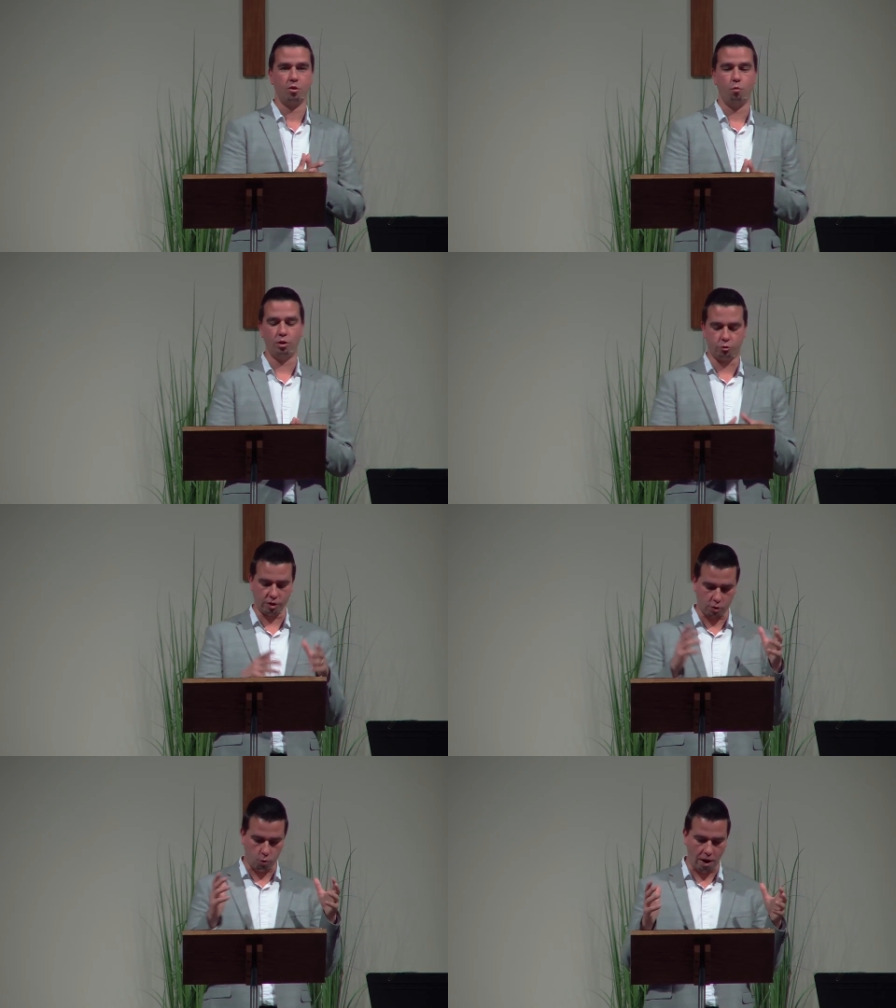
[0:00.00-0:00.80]
which
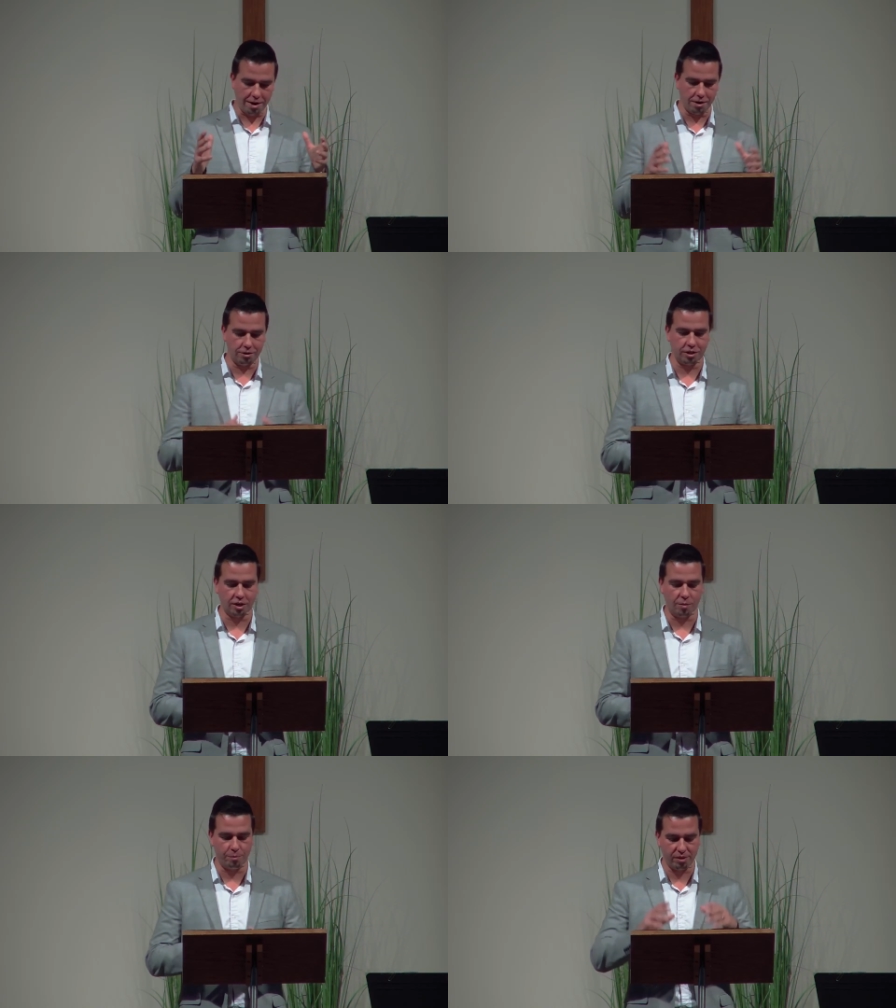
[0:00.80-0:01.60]
requires a
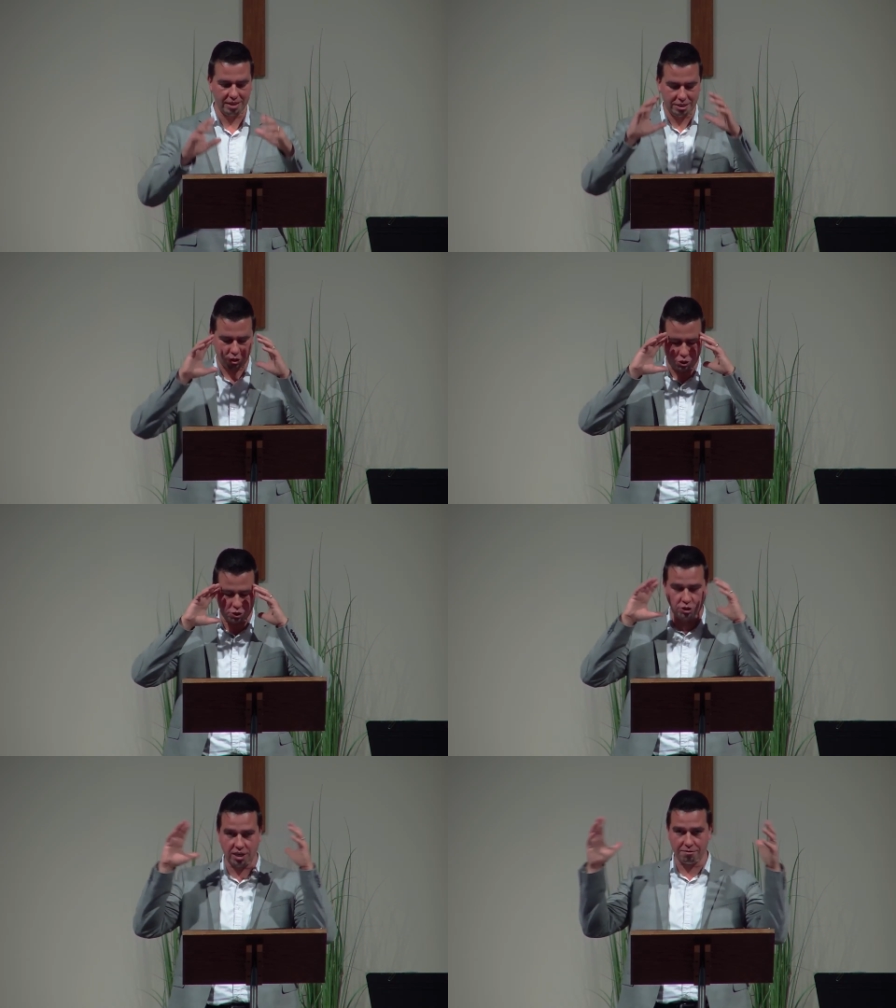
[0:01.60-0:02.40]
complete
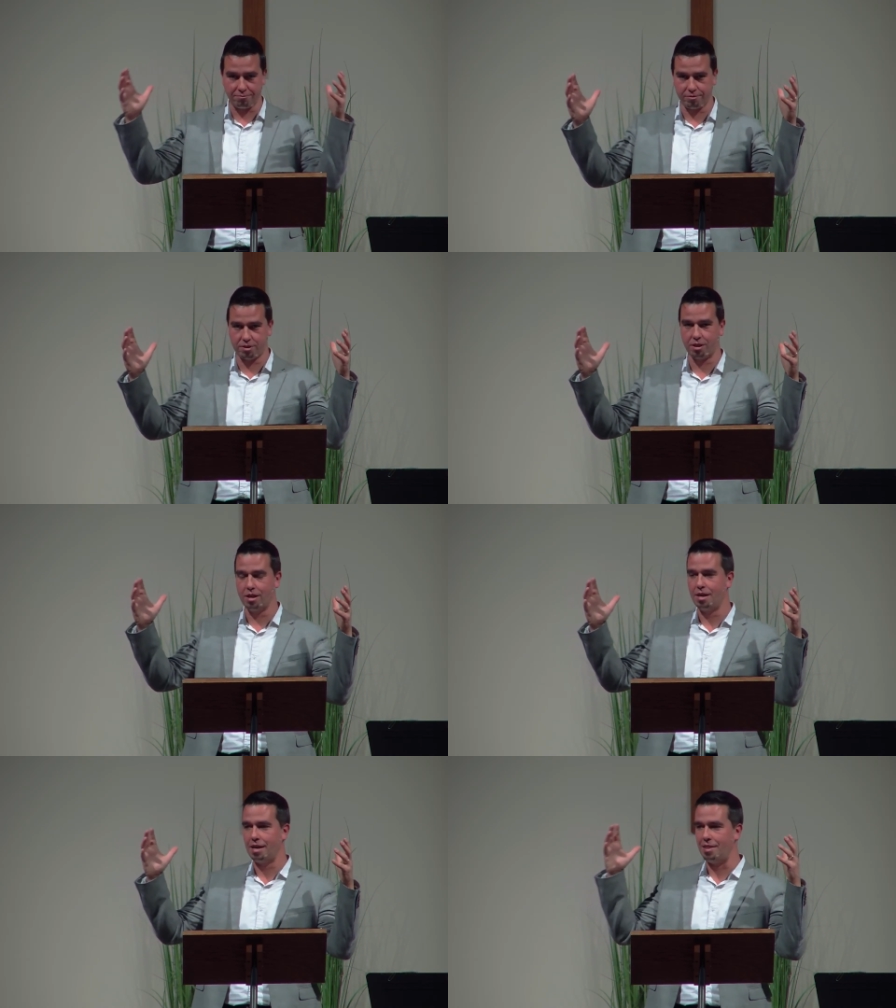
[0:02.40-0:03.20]
shift
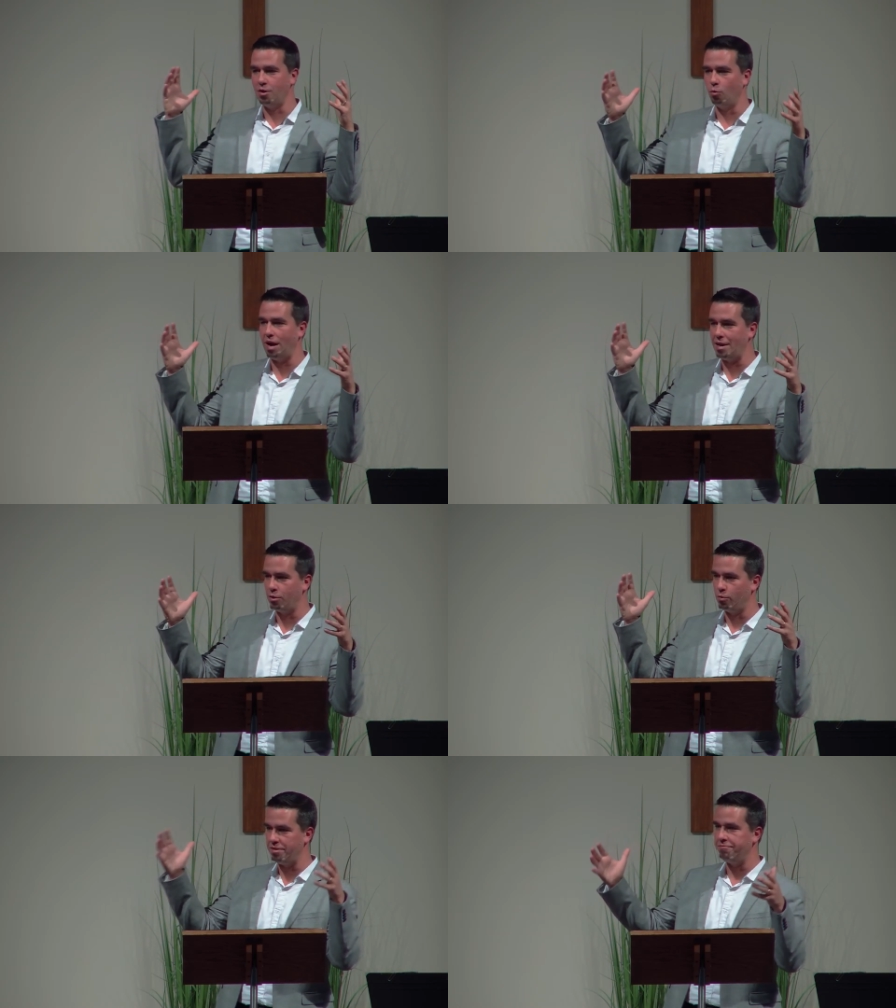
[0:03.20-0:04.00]
in the way
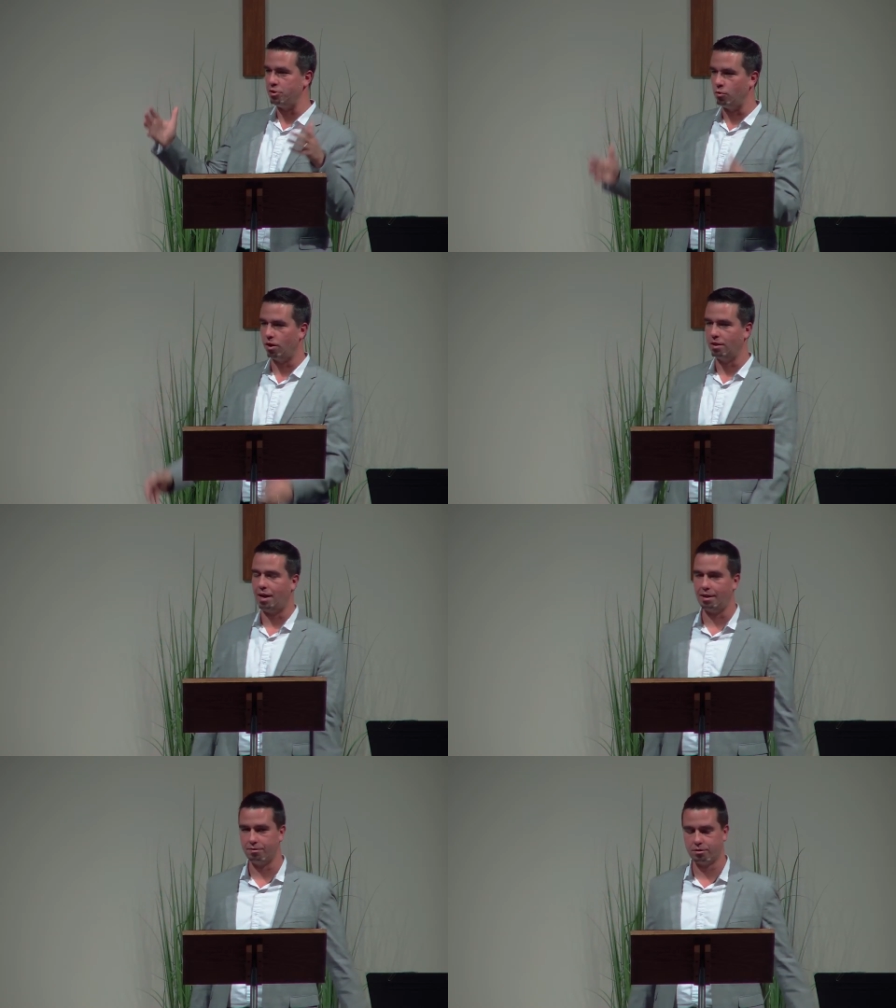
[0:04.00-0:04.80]
that we view our
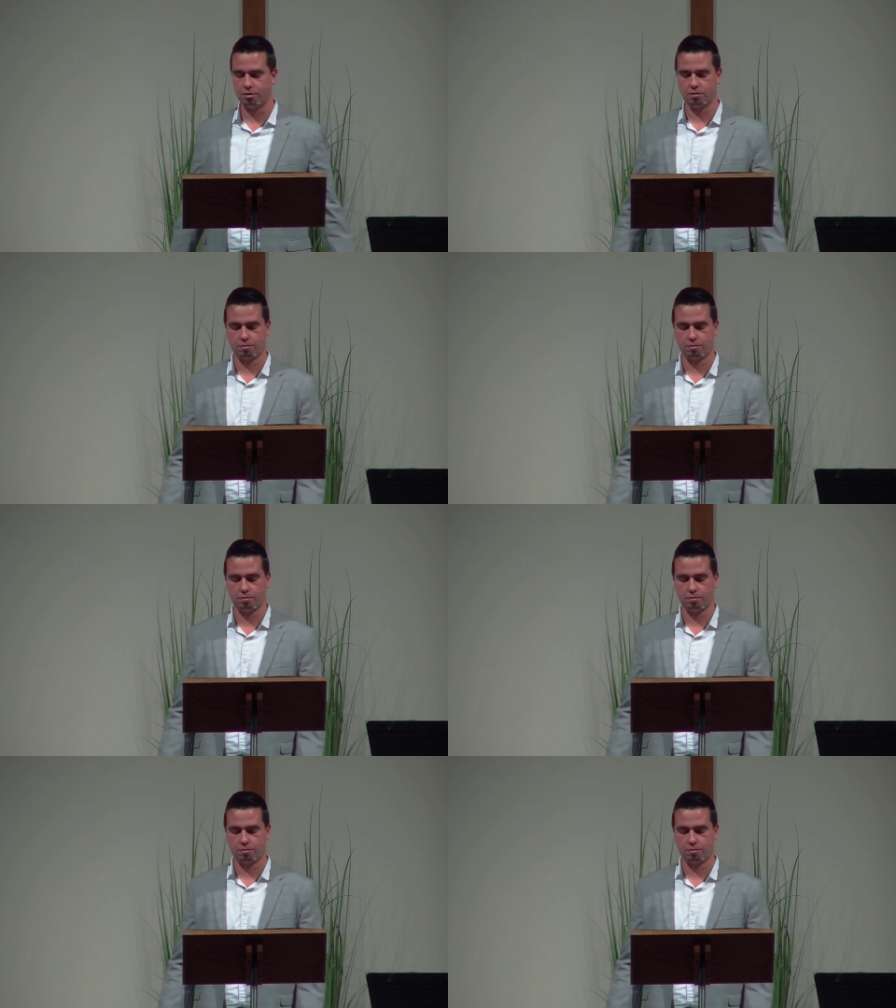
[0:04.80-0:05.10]
lives.